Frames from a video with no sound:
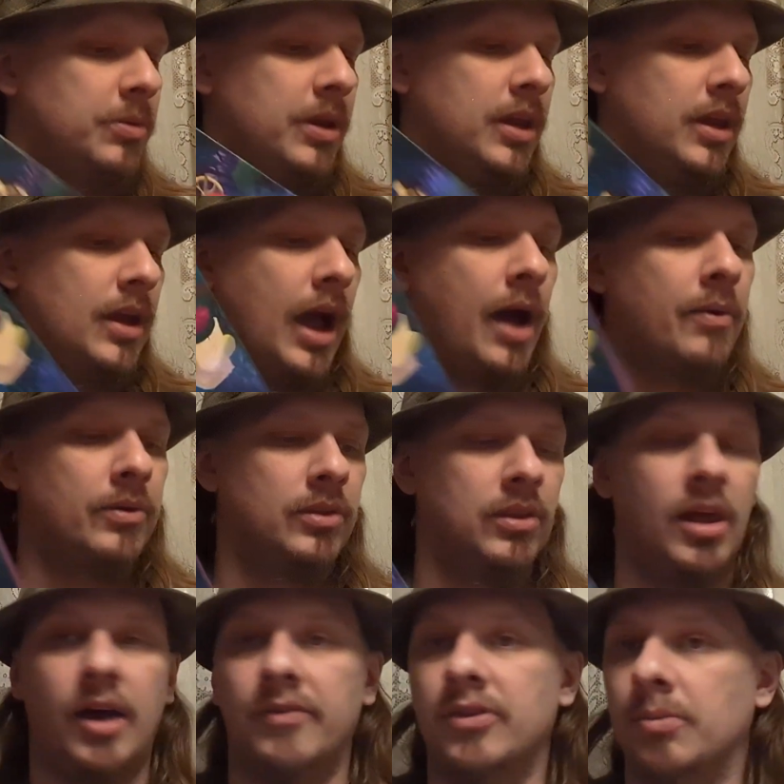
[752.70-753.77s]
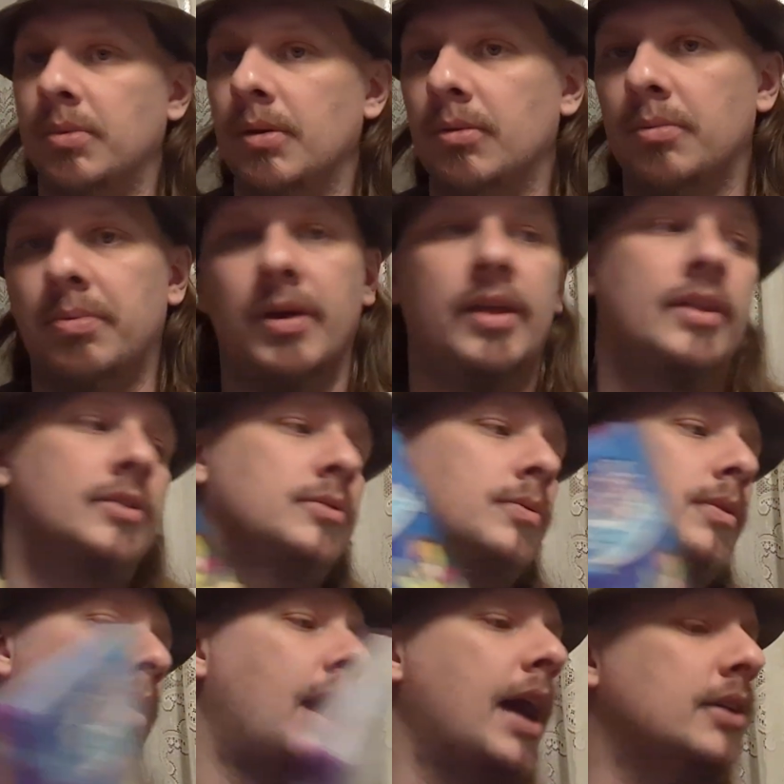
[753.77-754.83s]
be, I would love to be able to play this
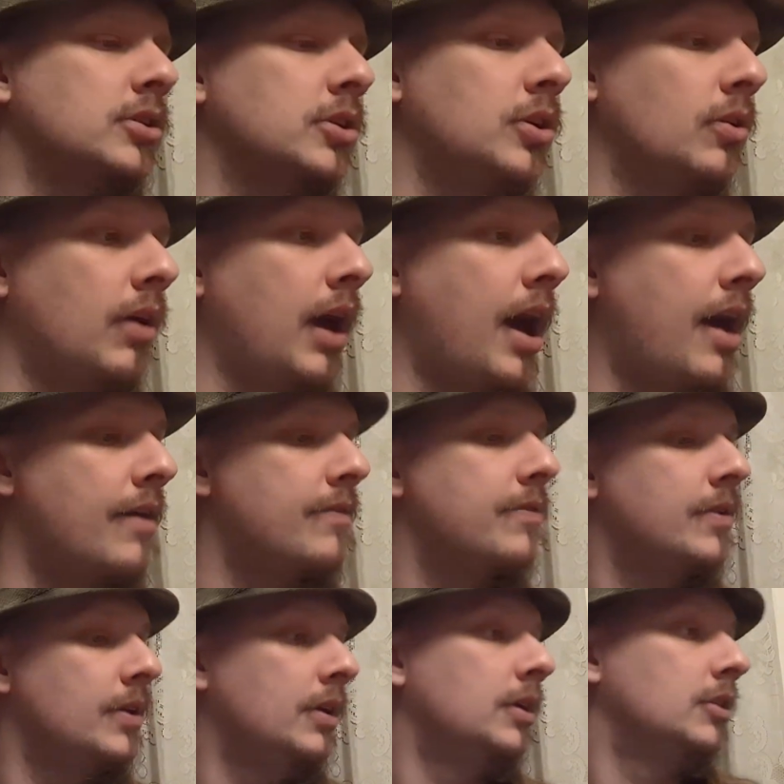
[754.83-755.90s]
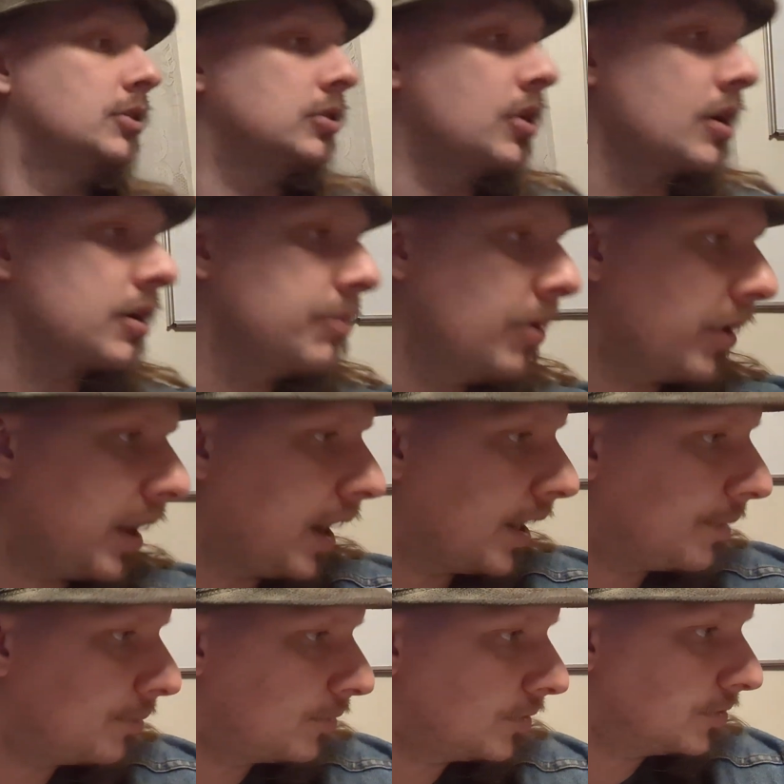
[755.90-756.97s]
one. I actually don't have, so talking about
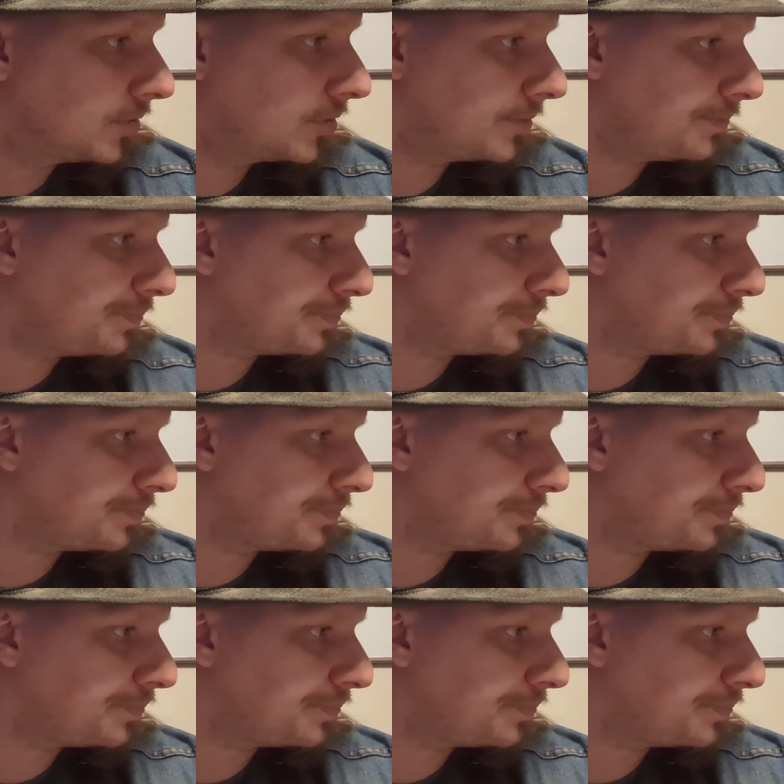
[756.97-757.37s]
animals,